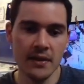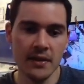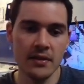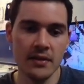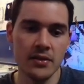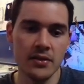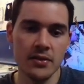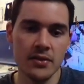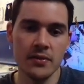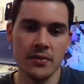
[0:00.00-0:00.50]

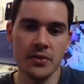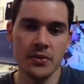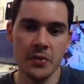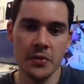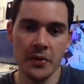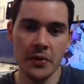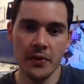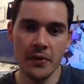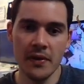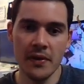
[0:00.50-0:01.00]
and so these
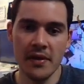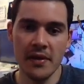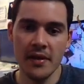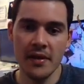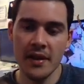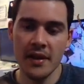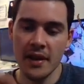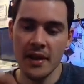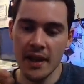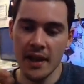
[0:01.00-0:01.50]
points
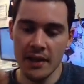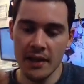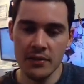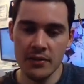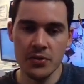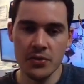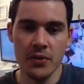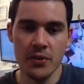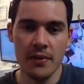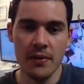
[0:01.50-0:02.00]
are
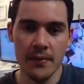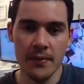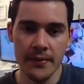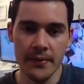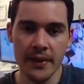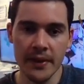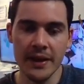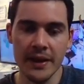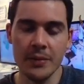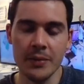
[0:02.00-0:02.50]
given
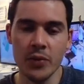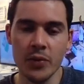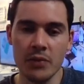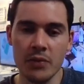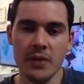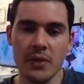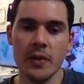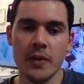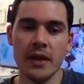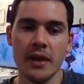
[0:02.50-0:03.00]
to the
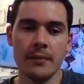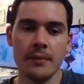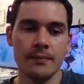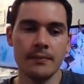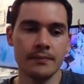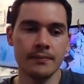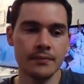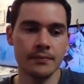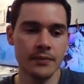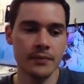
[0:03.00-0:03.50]
drones
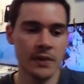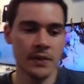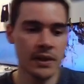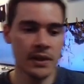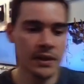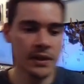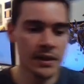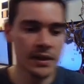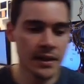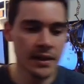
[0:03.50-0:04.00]
and the
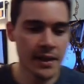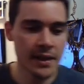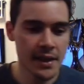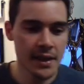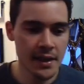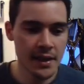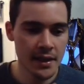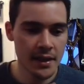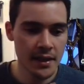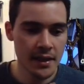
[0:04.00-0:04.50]
drones fulfill
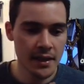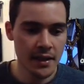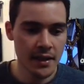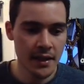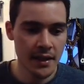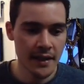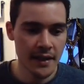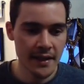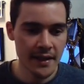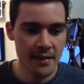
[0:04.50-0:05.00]
them one by one.